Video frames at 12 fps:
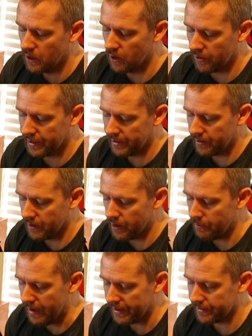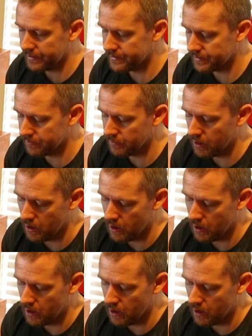locking mechanism,